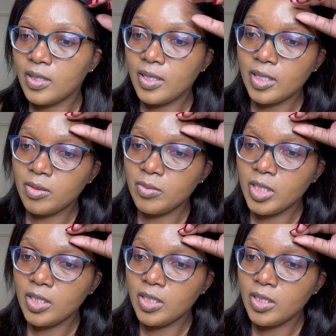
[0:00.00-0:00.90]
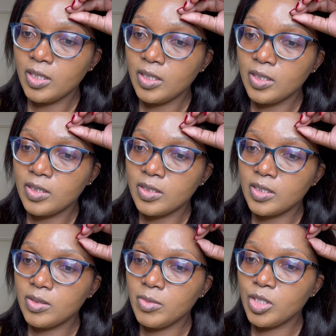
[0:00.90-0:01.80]
like me,
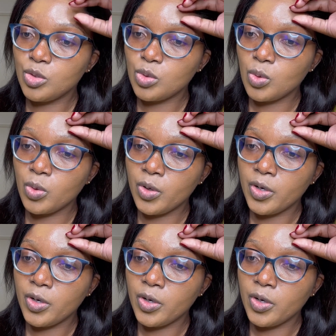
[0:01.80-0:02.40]
just make sure